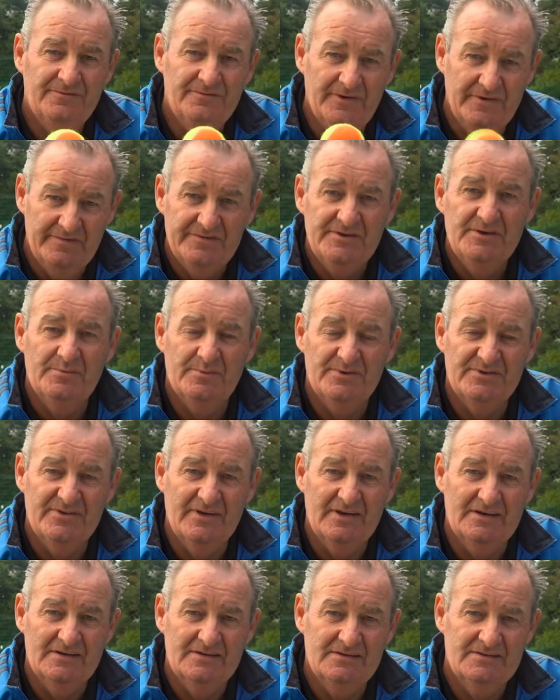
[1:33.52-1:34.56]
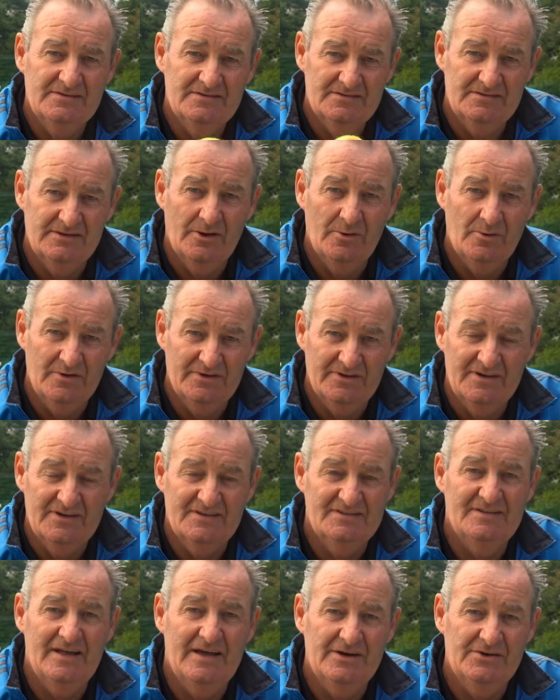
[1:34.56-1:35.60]
50% slower than a
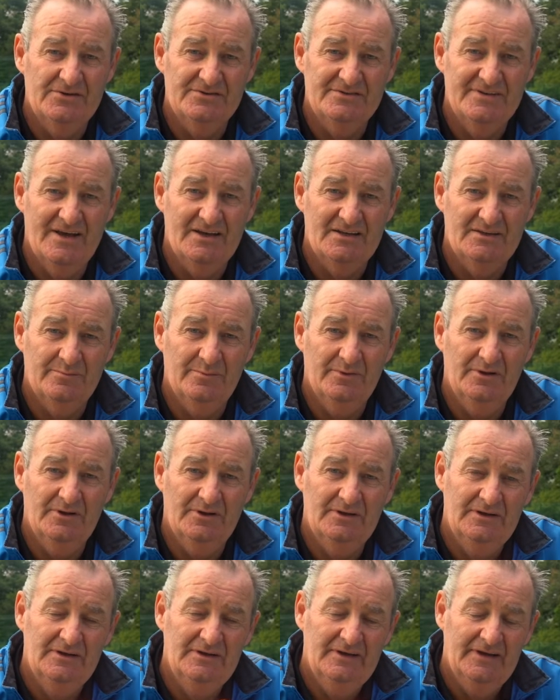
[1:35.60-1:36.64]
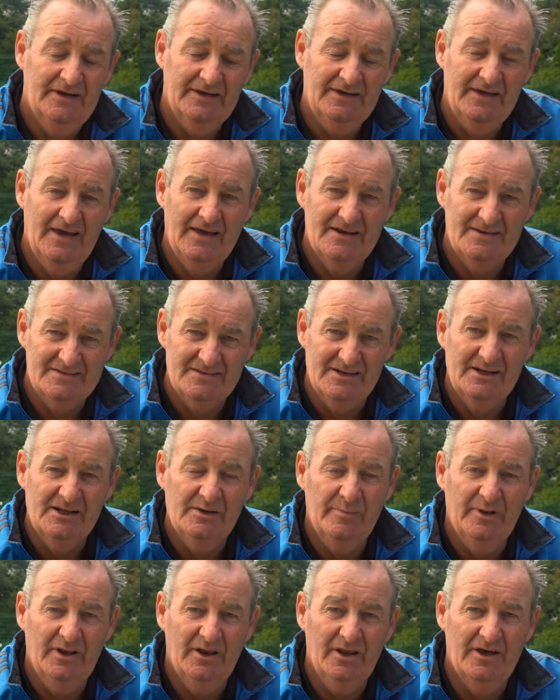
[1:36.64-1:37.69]
standard tennis ball again is a
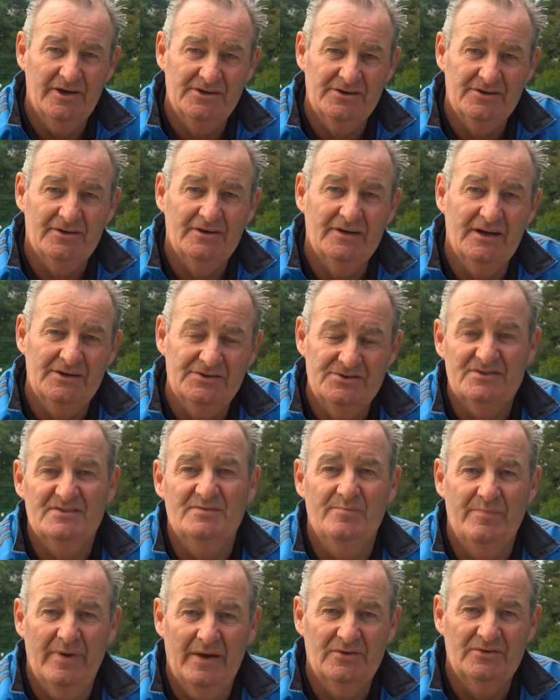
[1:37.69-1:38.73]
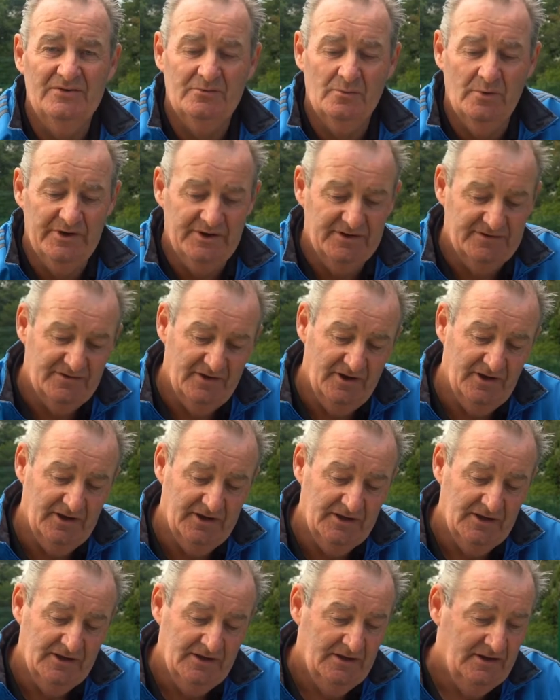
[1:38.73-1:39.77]
little bit lighter and doesn't bounce quite as high.
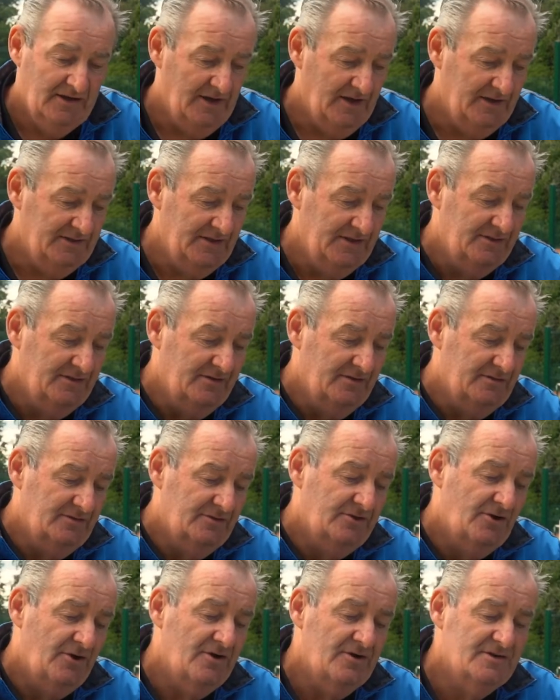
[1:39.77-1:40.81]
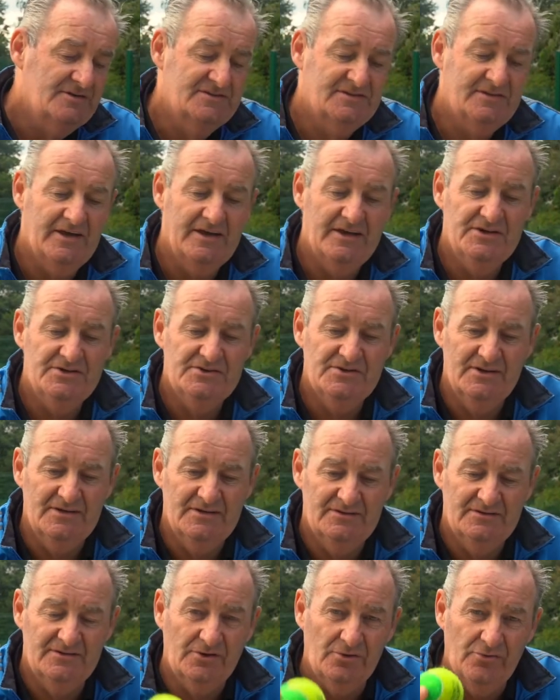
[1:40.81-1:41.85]
And then the third stage
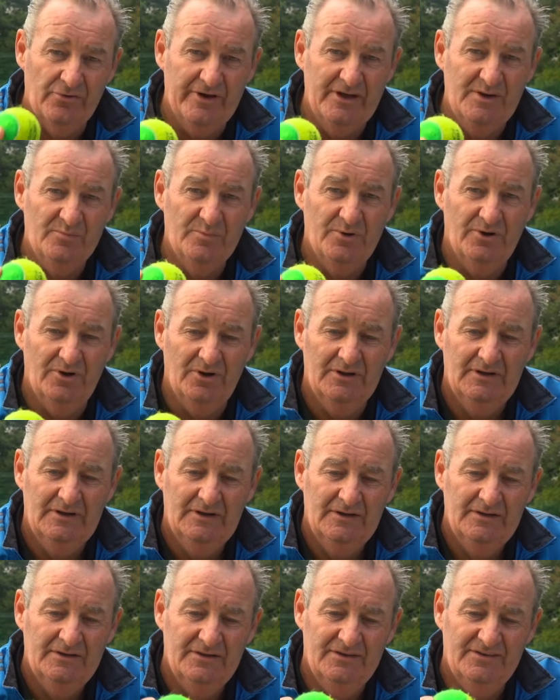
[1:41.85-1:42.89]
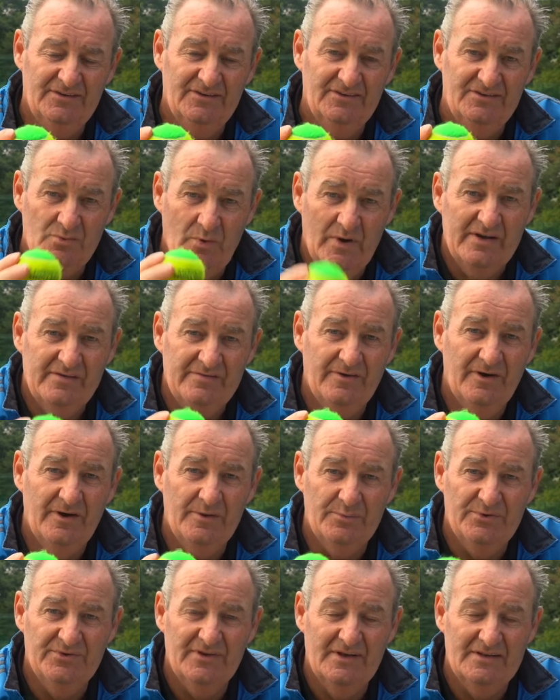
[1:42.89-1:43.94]
is the green ball. This is
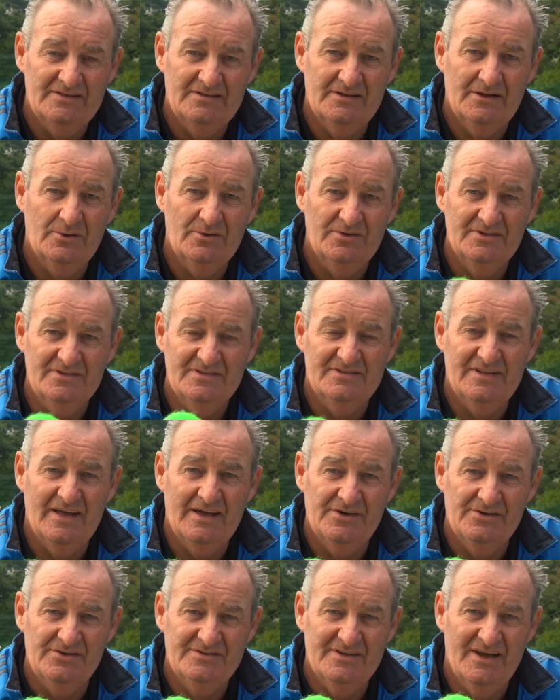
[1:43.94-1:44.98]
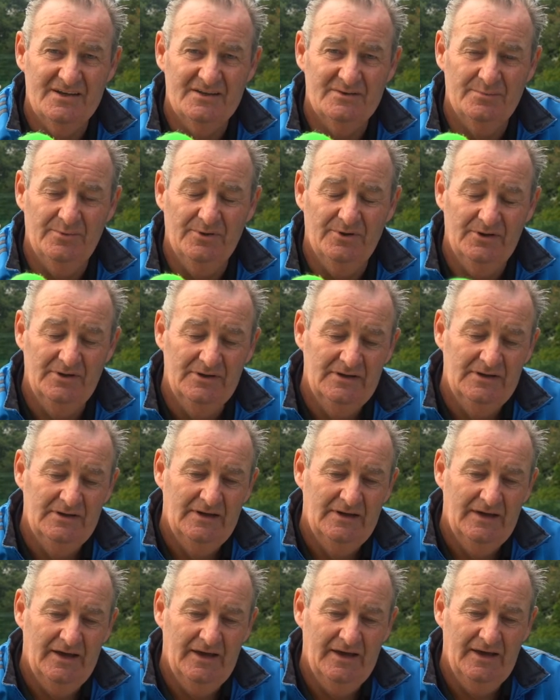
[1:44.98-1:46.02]
25% slower than a standard tennis ball.
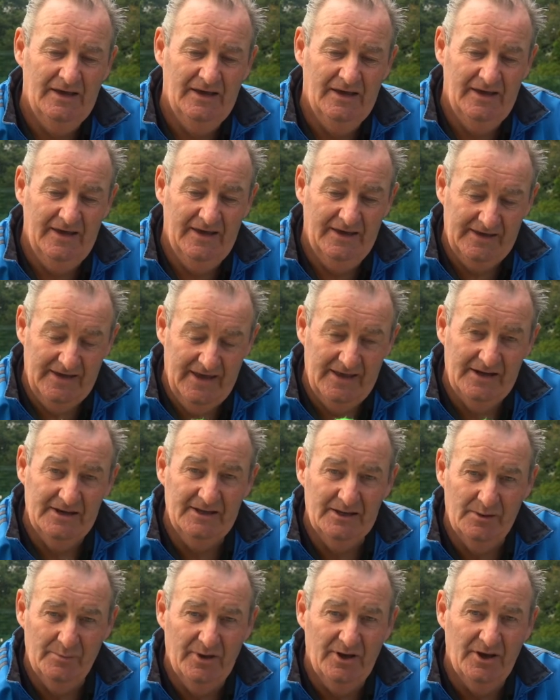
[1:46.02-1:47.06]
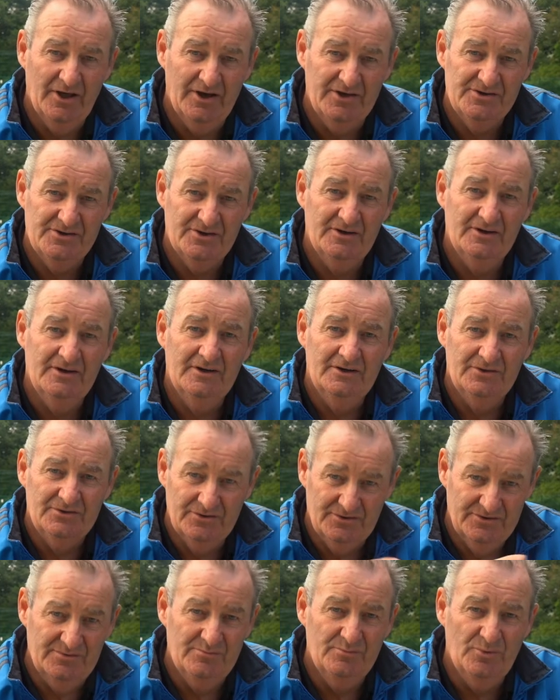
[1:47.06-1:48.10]
Uh, again, a little bit lighter,
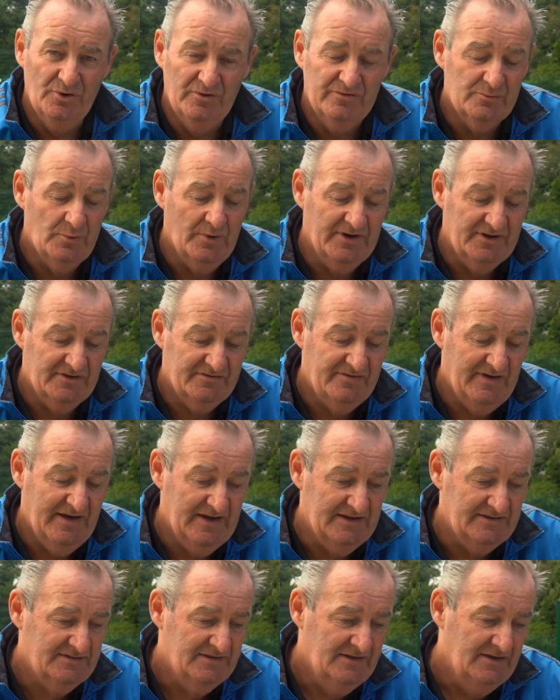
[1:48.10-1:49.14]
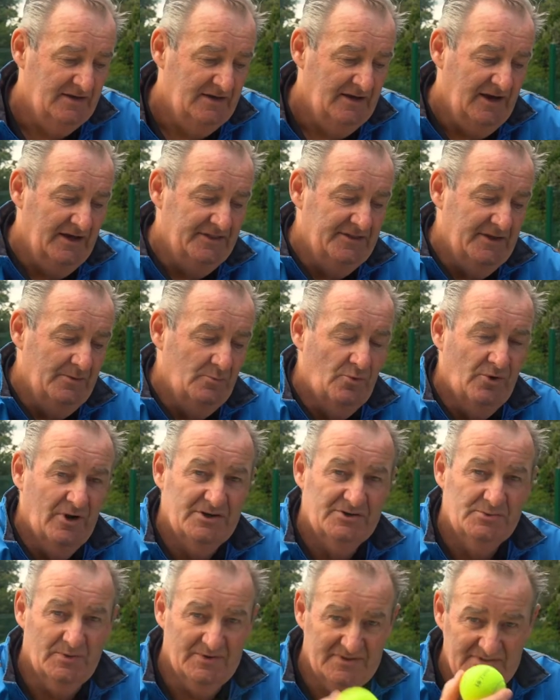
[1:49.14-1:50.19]
doesn't move quite as fast. And then we're
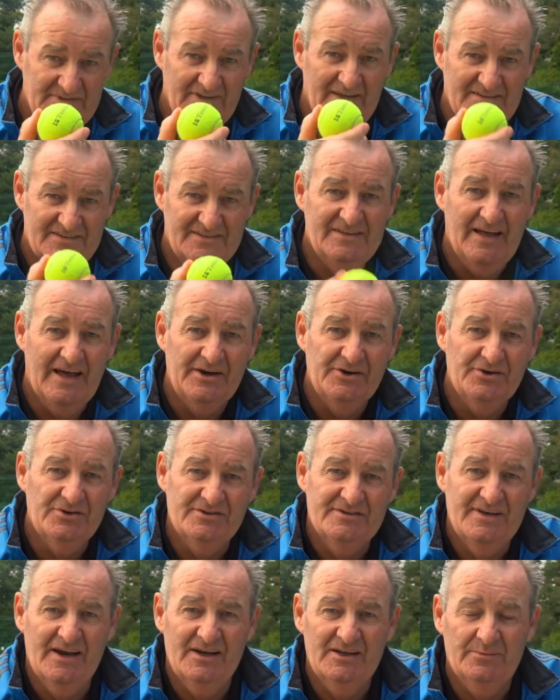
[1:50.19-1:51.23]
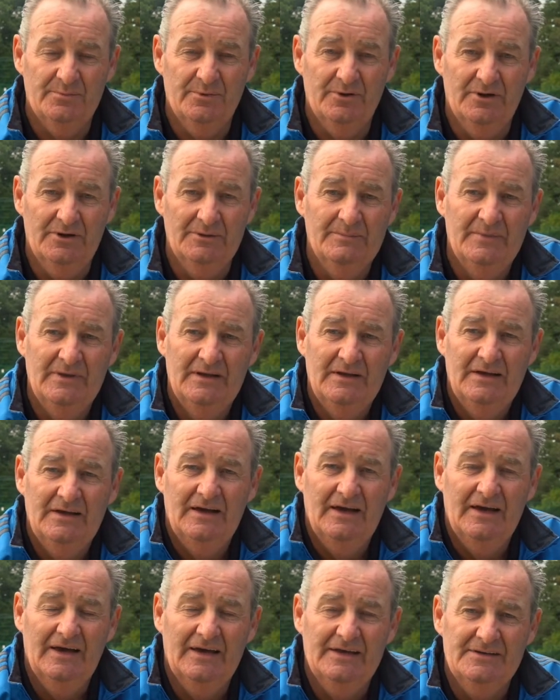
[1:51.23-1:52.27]
onto a, a standard tennis ball.
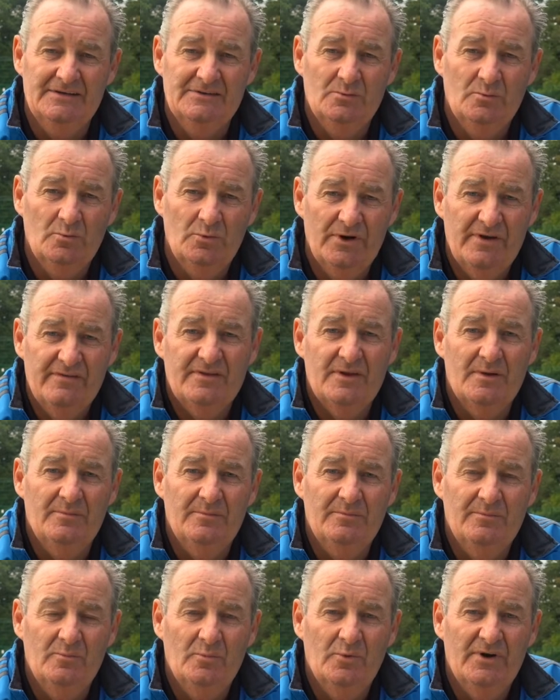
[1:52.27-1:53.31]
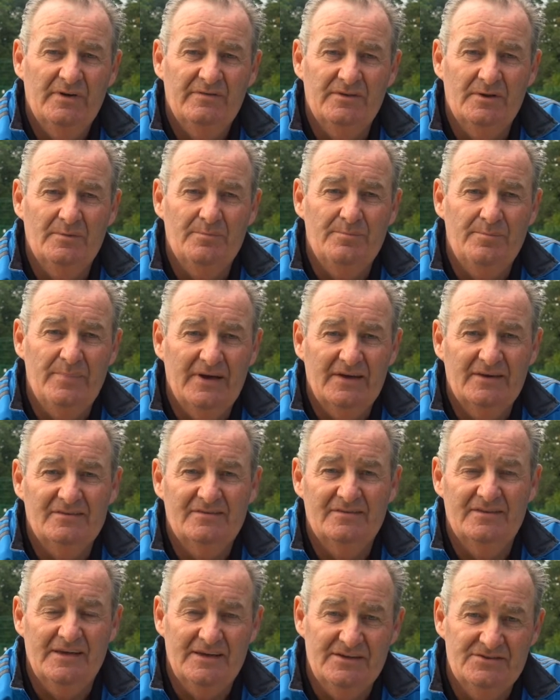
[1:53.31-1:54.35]
And one of the one of the
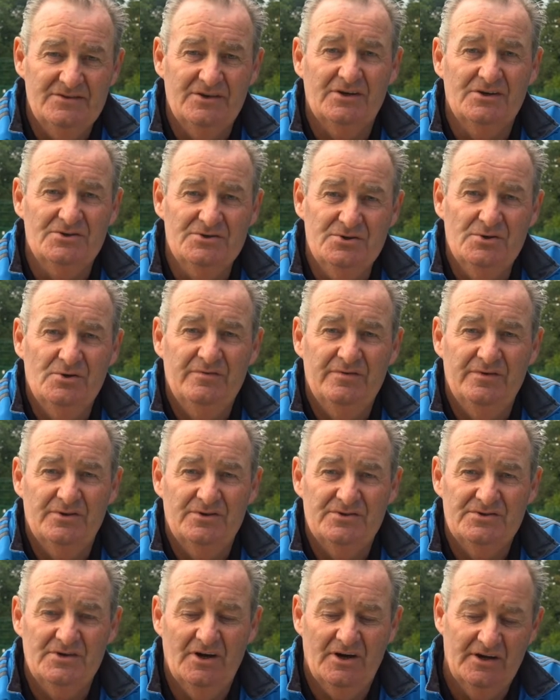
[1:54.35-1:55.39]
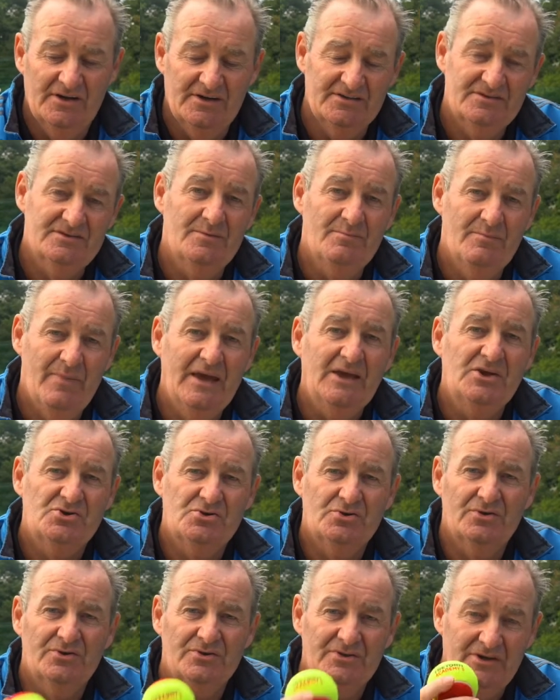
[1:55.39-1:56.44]
biggest things you can do for your child is to make
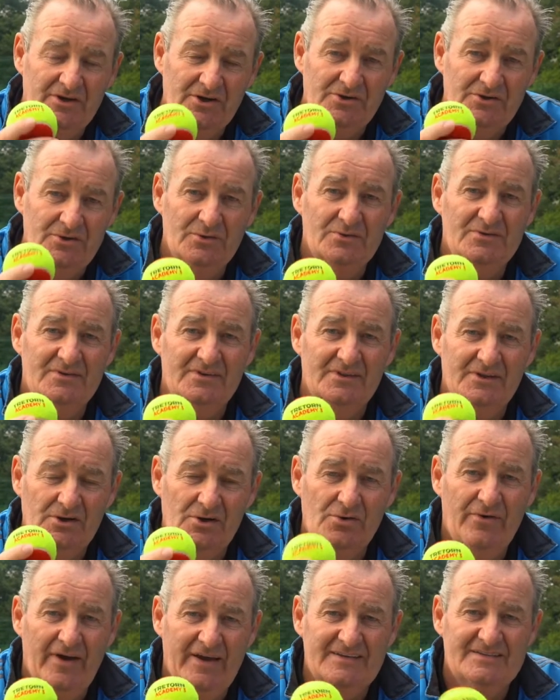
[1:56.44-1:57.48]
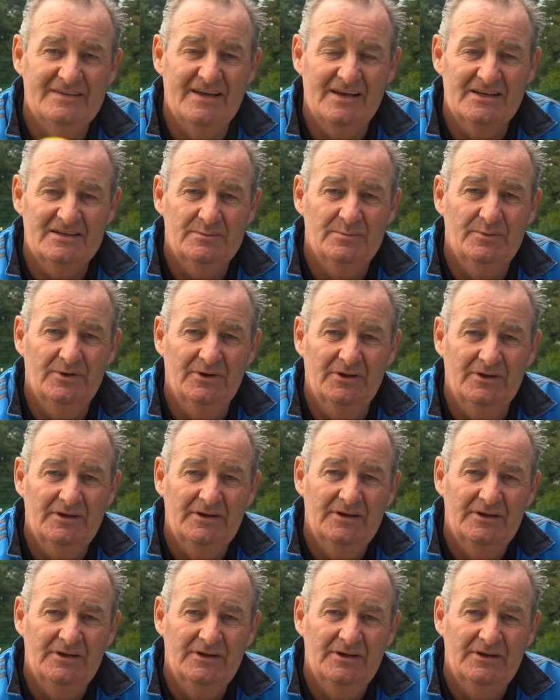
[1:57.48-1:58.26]
sure that you're using the correct tennis ball.